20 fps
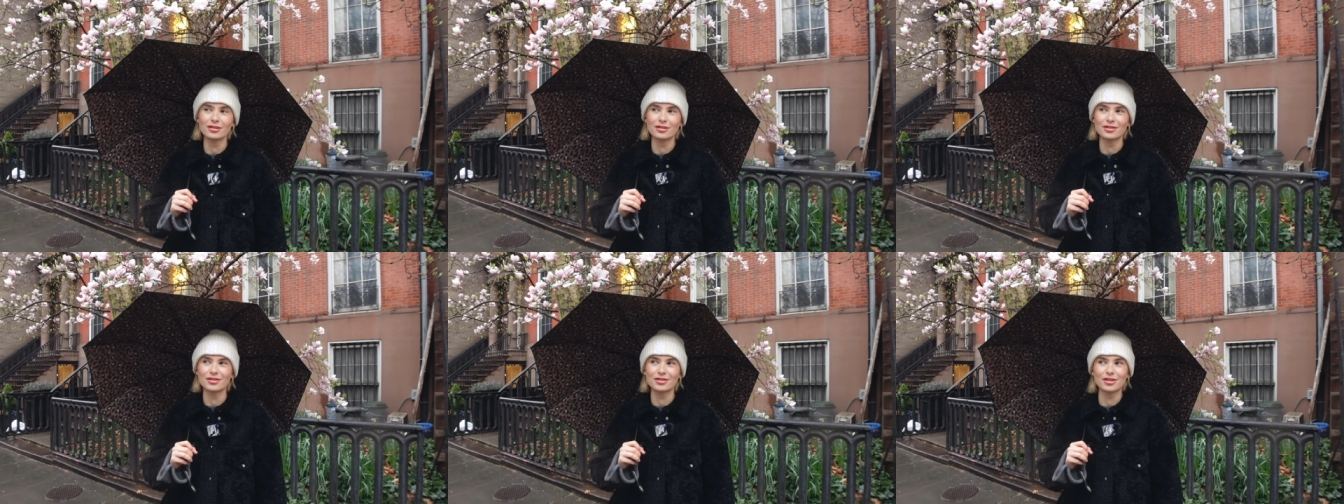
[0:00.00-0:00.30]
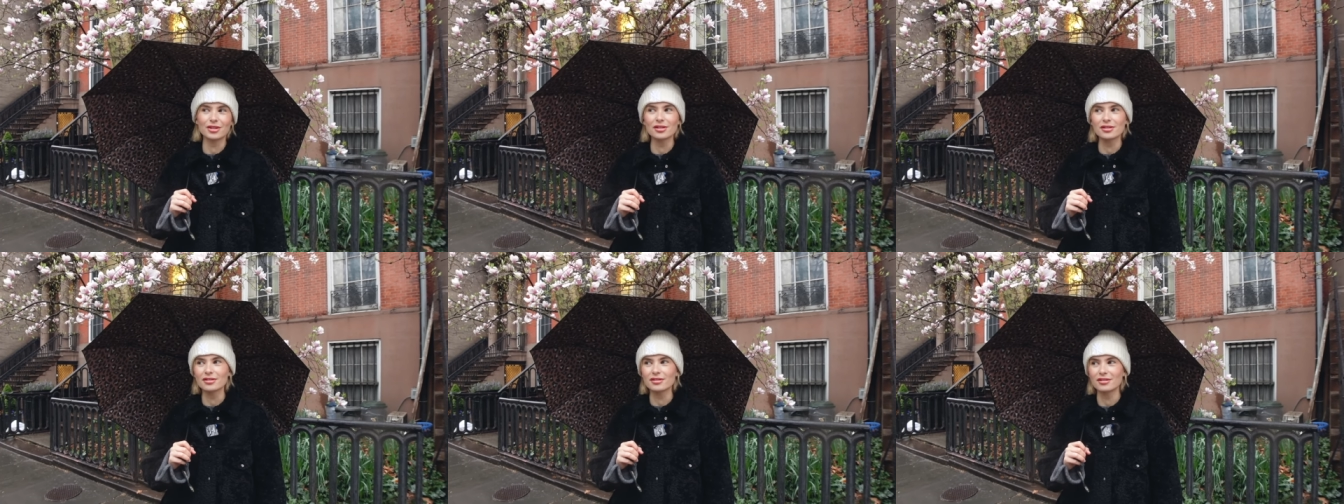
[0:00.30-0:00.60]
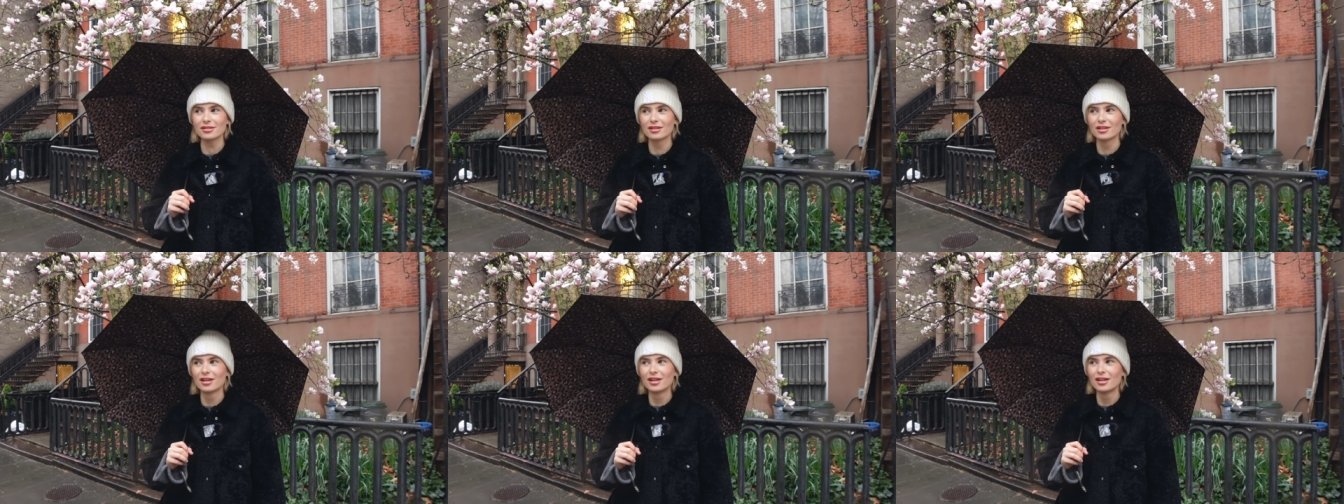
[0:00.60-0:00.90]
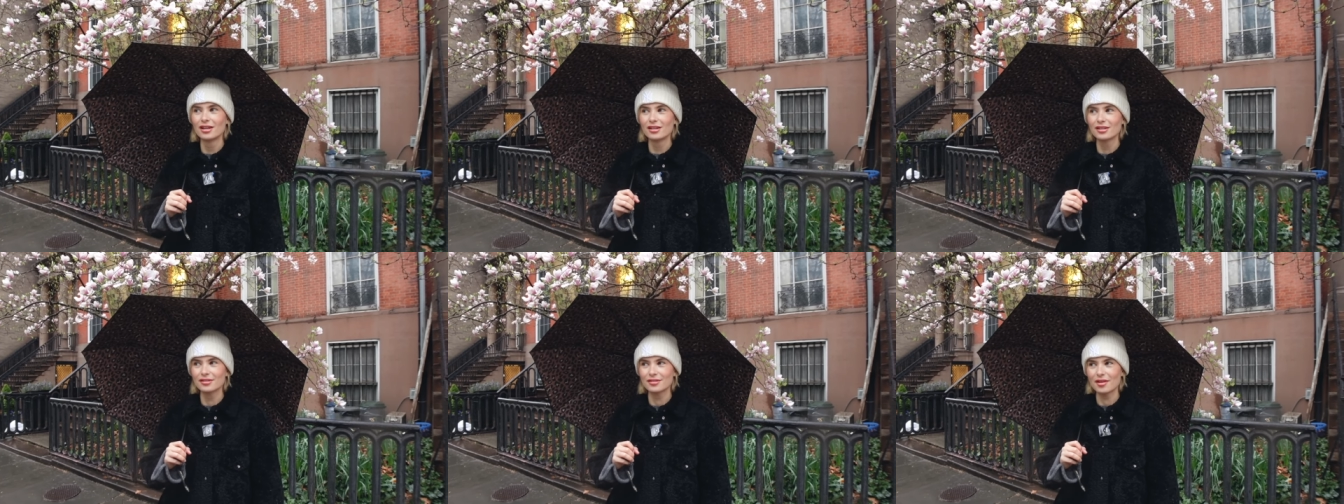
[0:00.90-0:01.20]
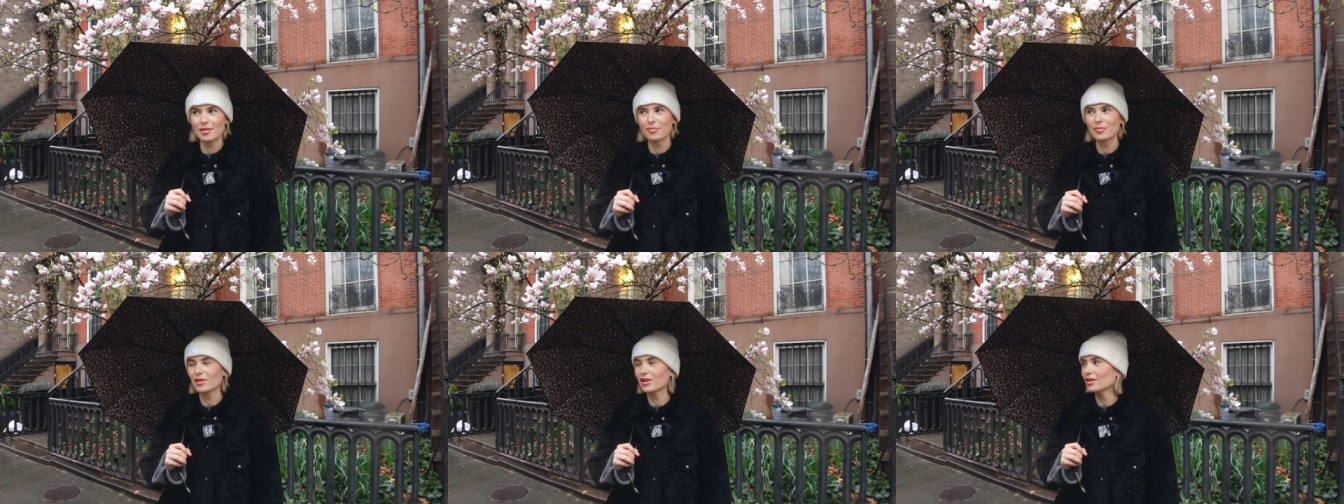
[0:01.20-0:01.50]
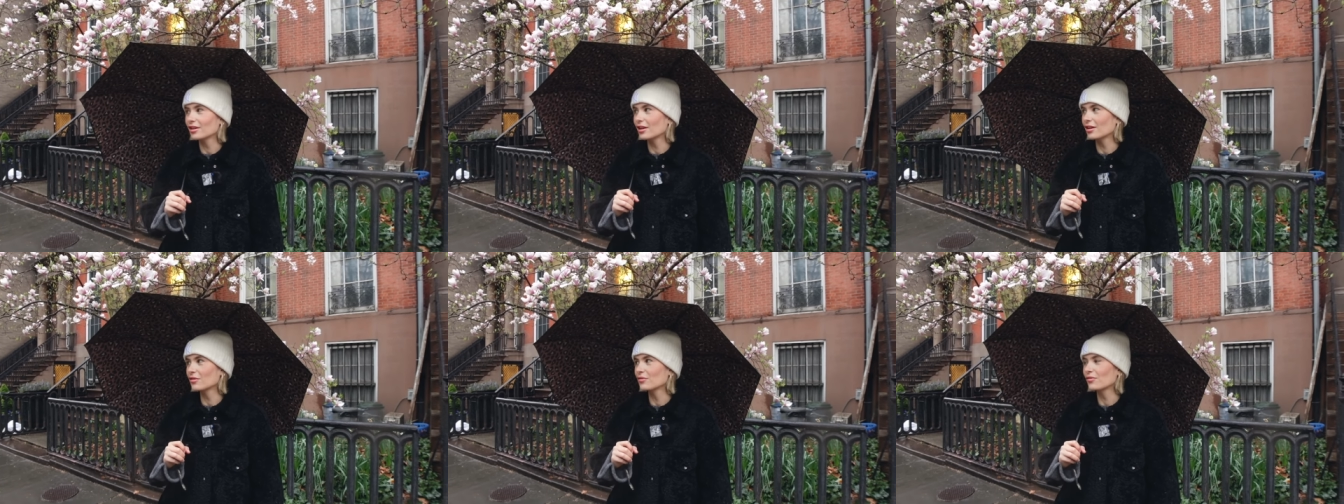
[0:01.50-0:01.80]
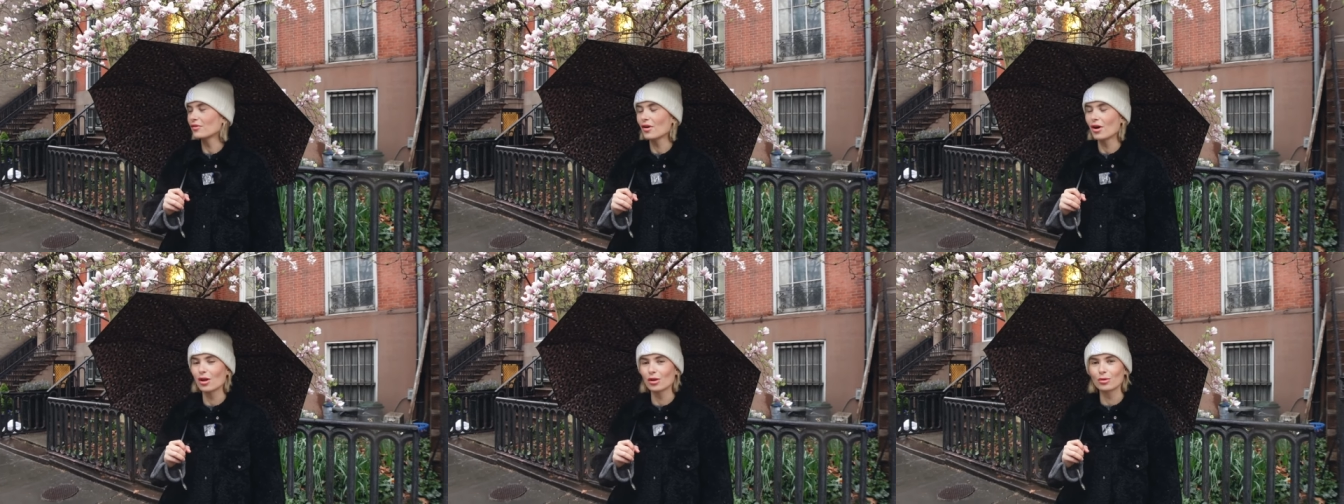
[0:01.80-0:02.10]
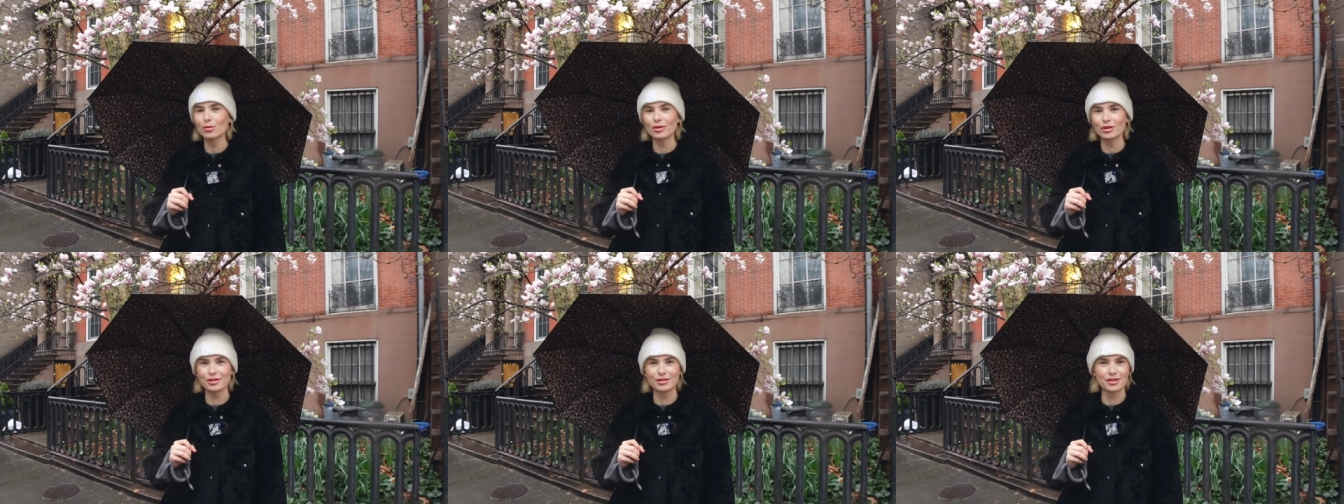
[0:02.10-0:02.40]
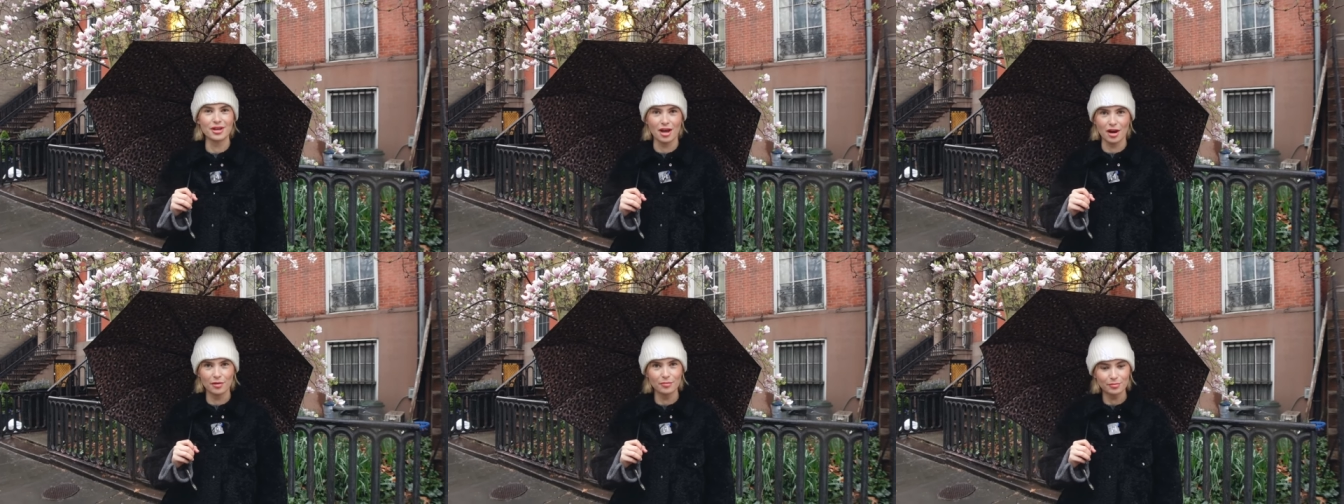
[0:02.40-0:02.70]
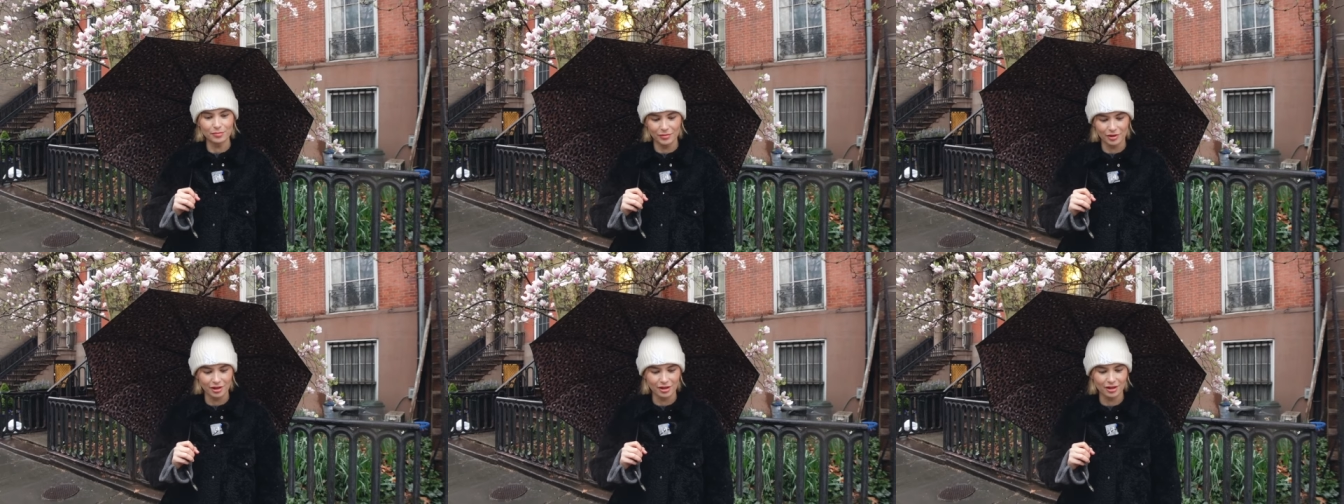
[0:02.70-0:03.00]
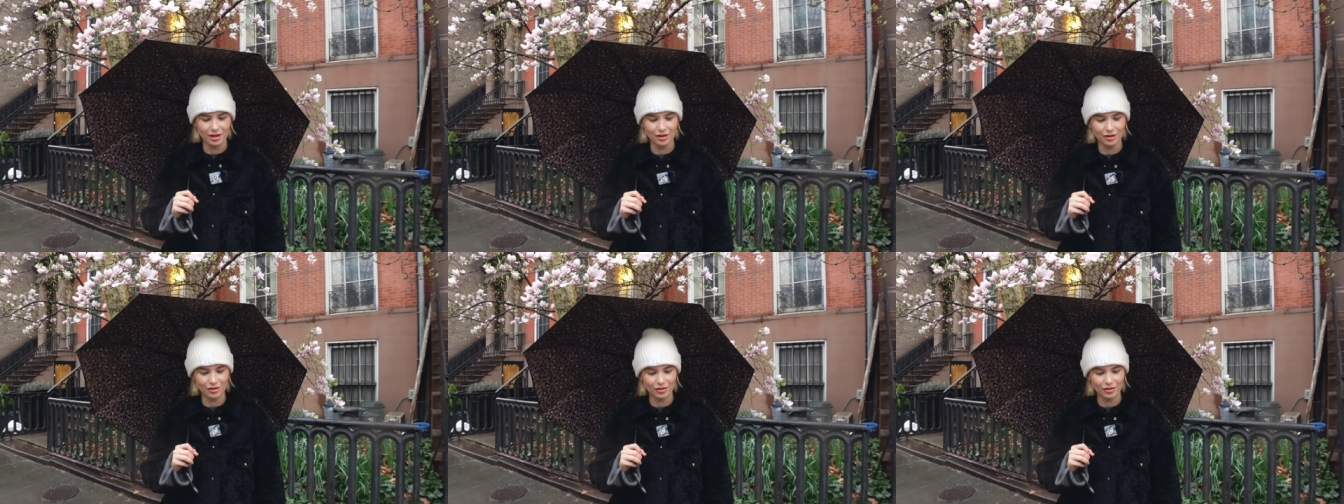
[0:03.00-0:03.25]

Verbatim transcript: It's just something that a follower DM'd me and I